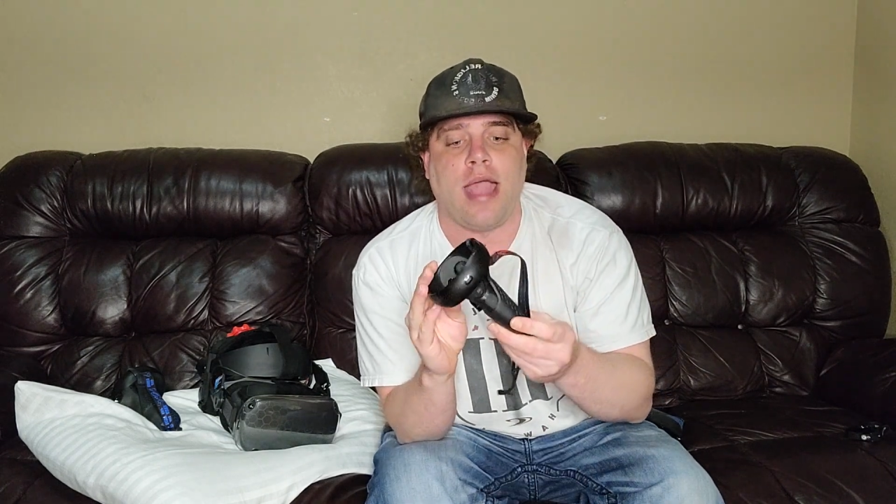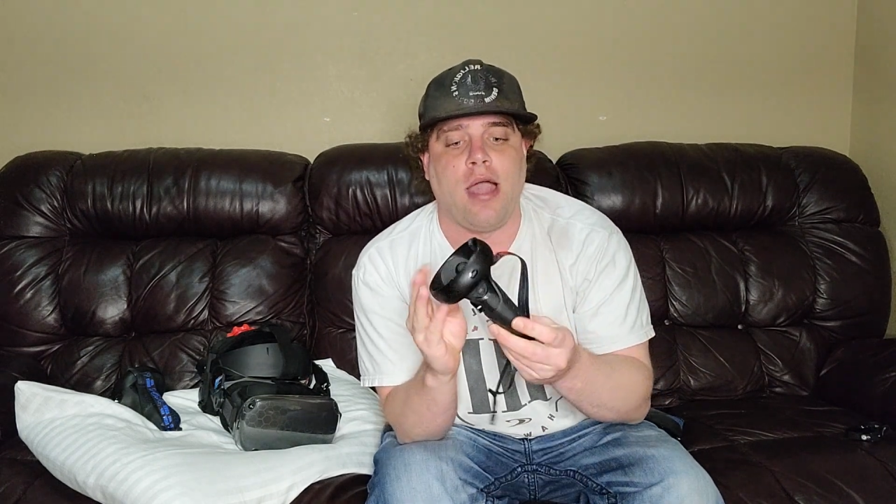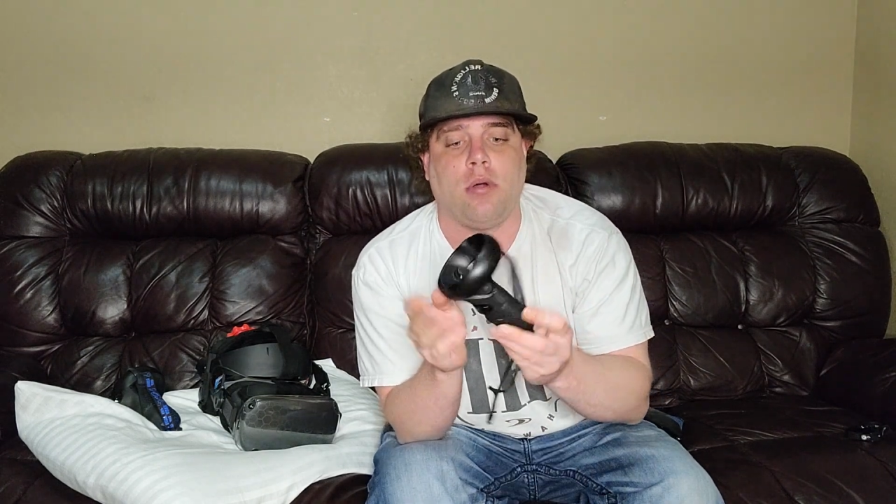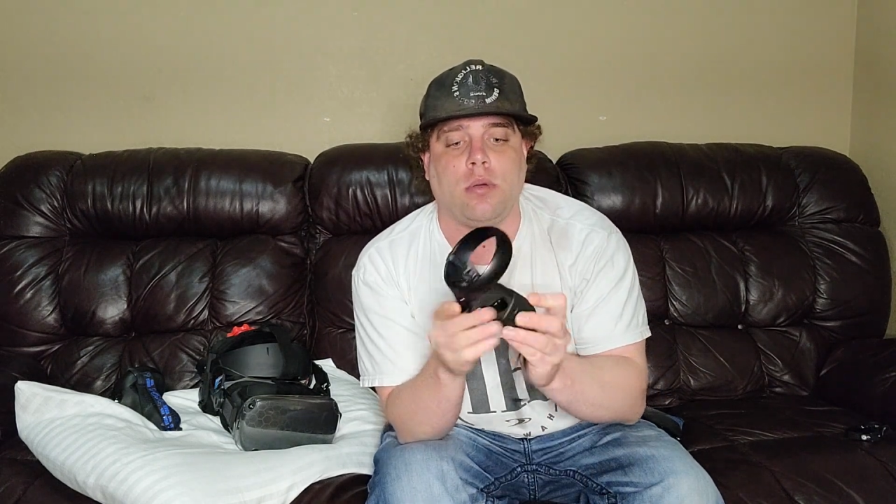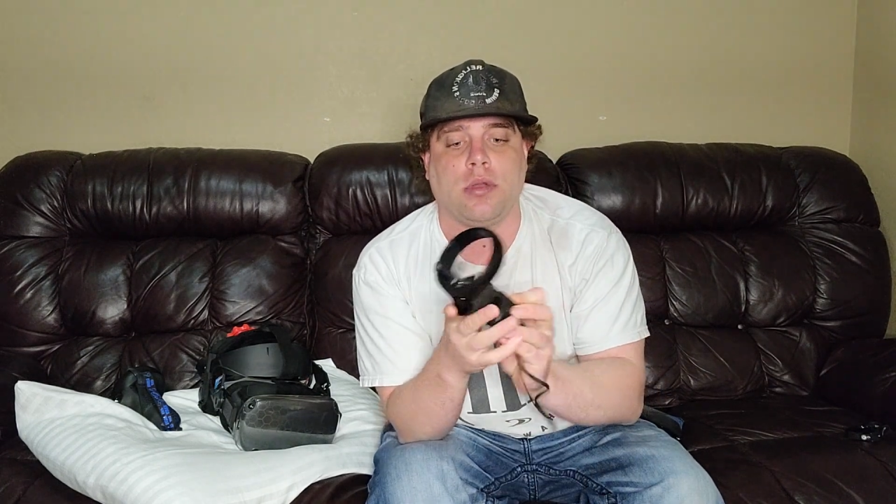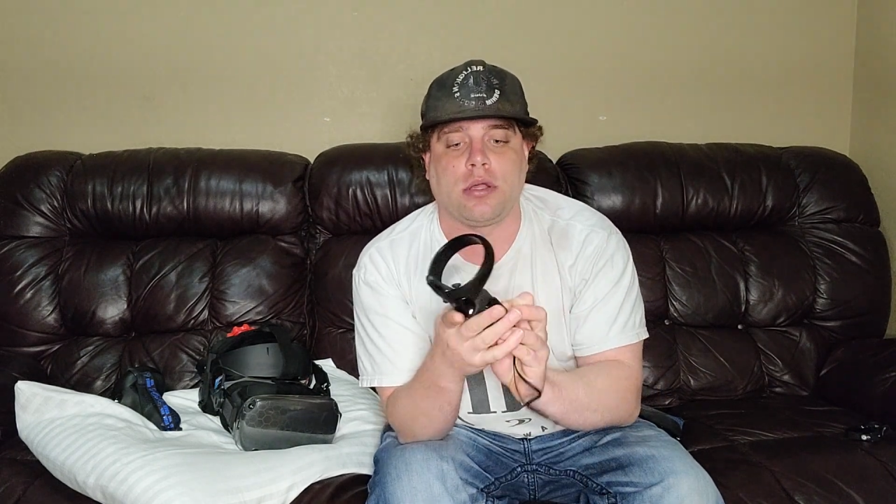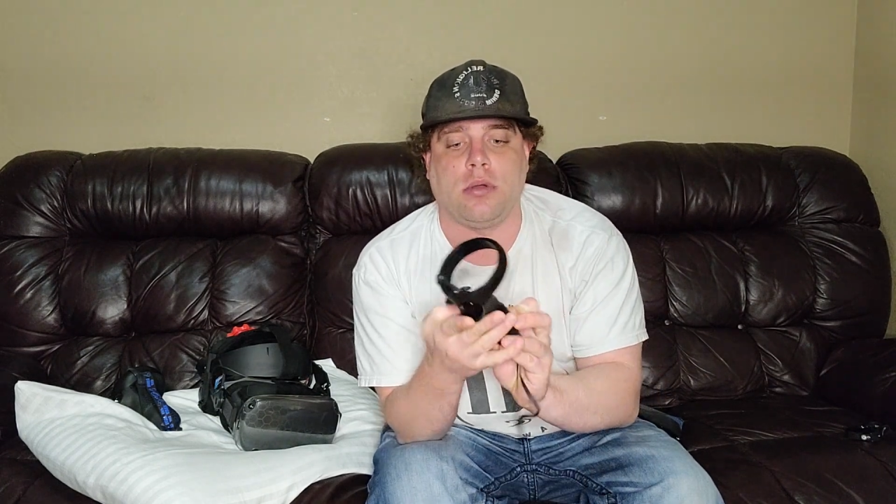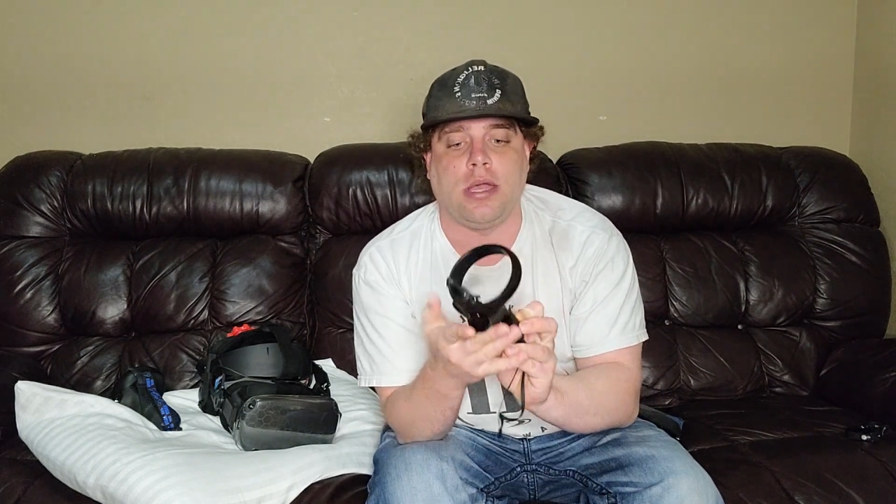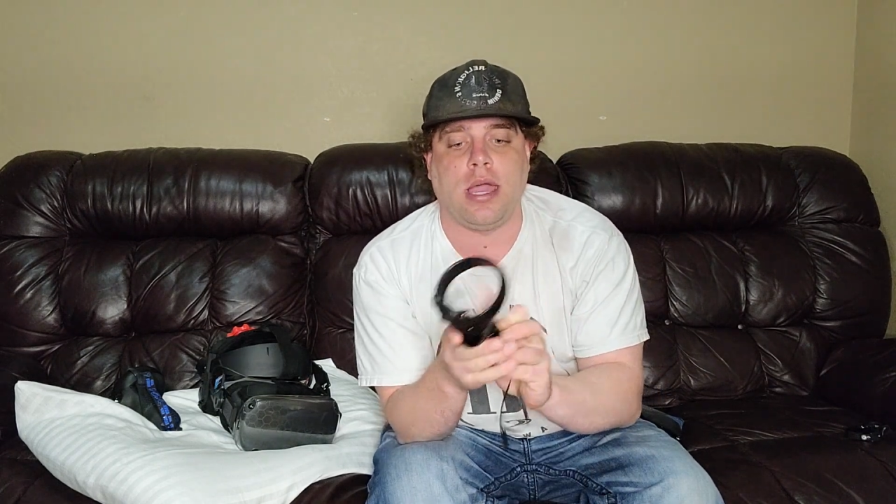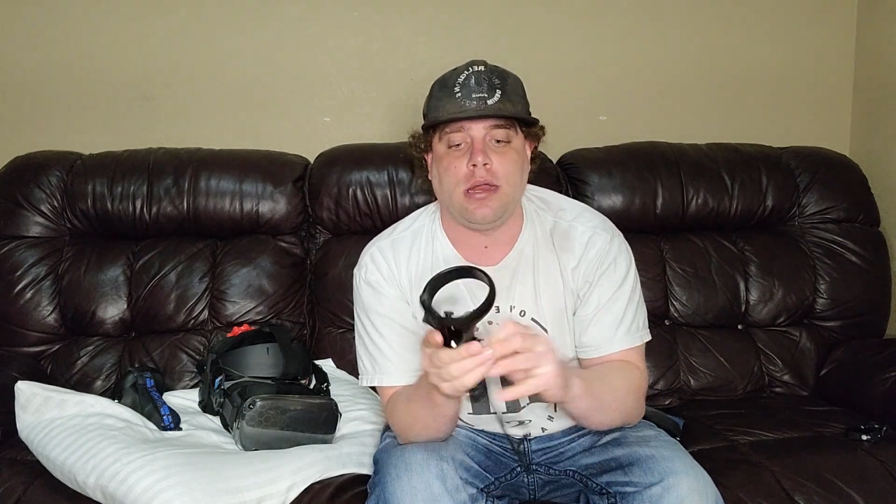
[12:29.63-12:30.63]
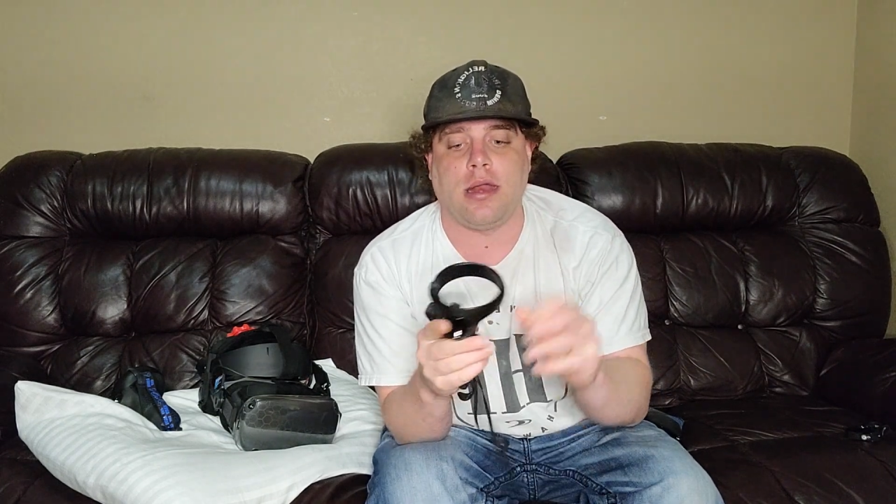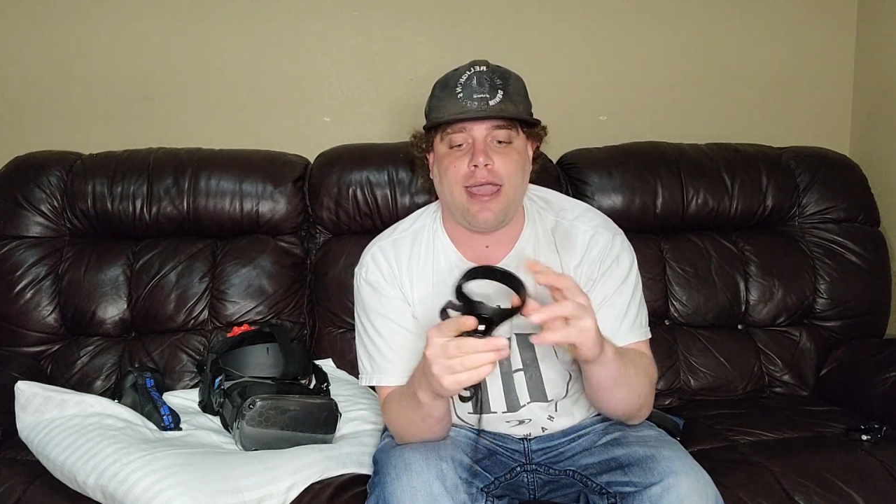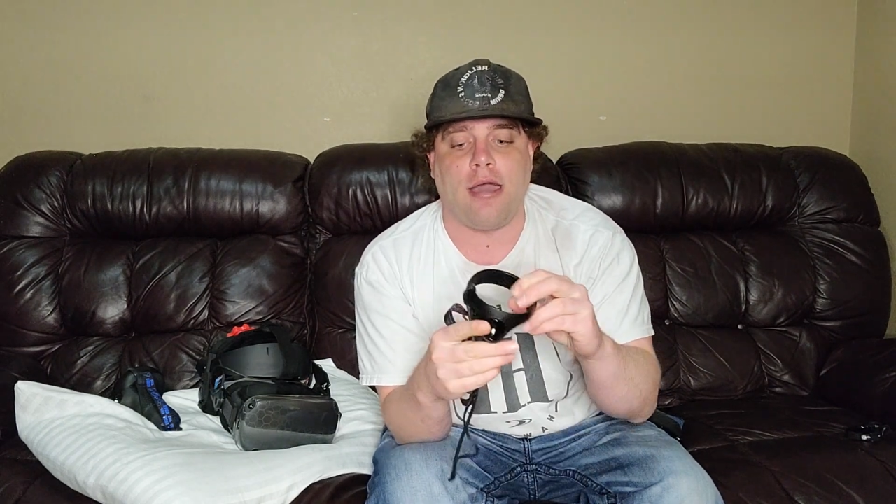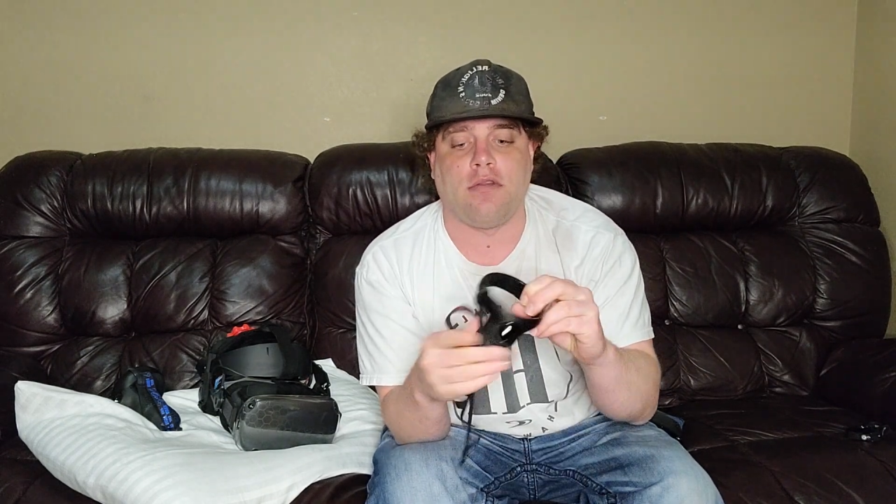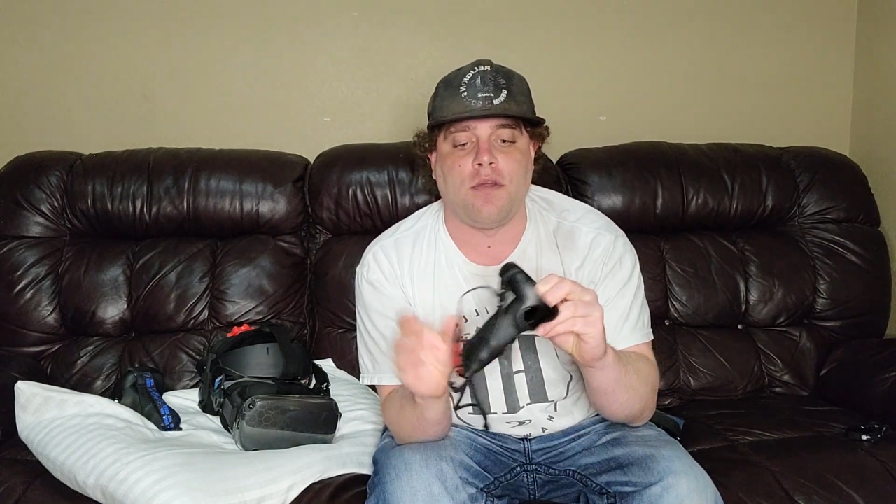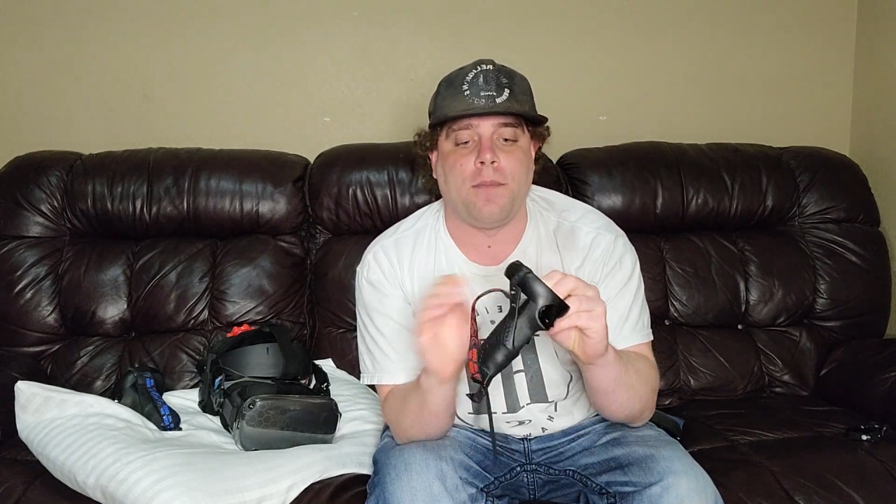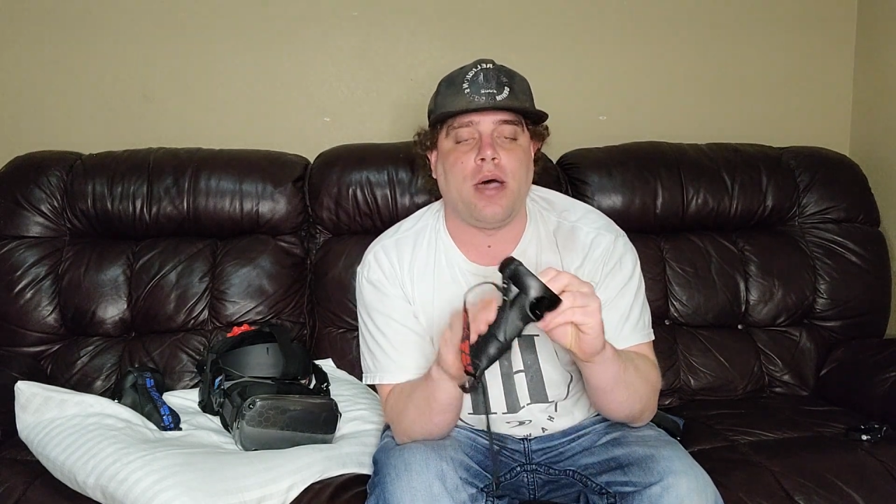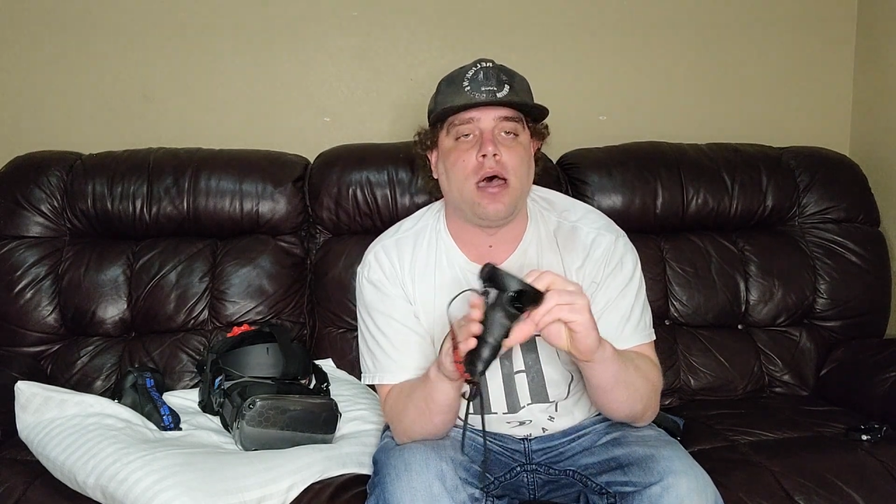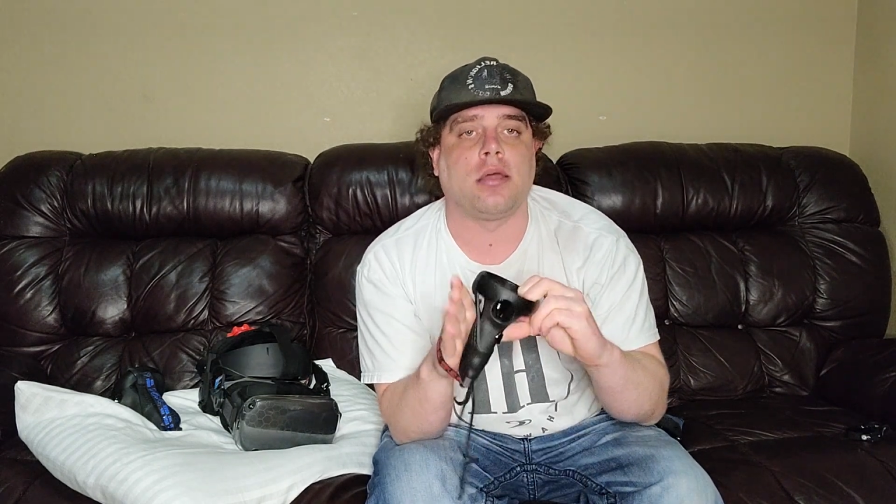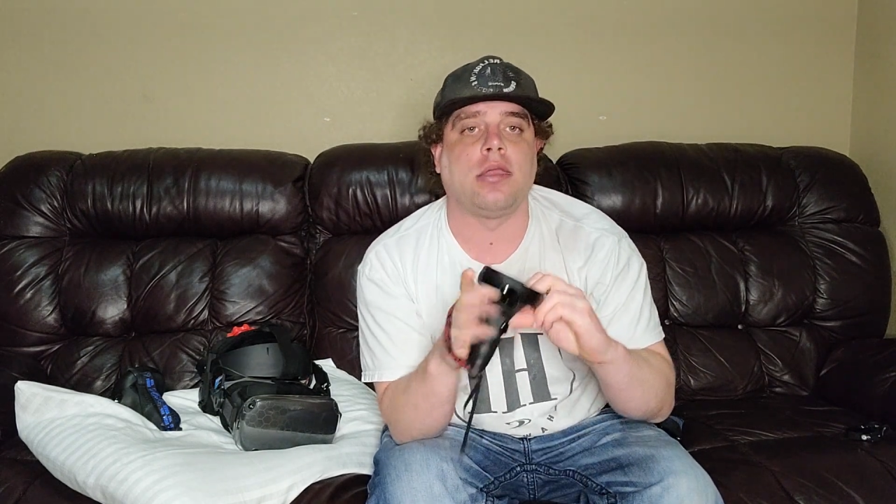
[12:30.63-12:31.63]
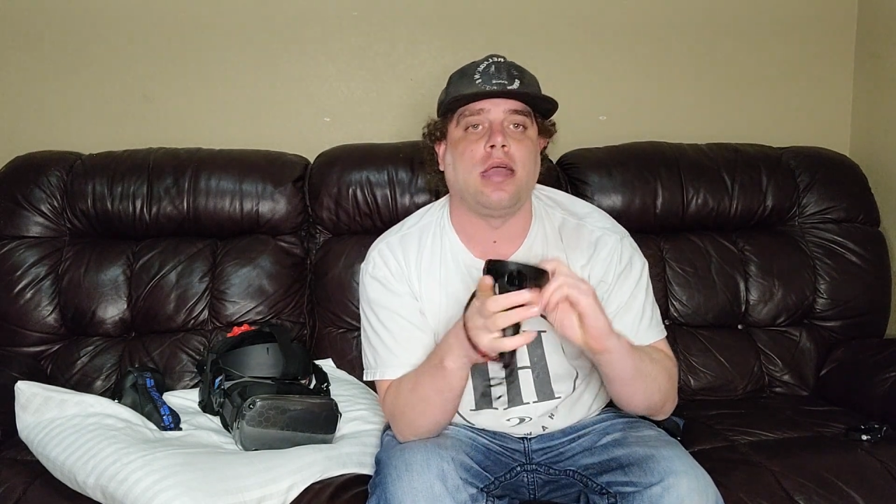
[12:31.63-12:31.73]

how it was created out of the box.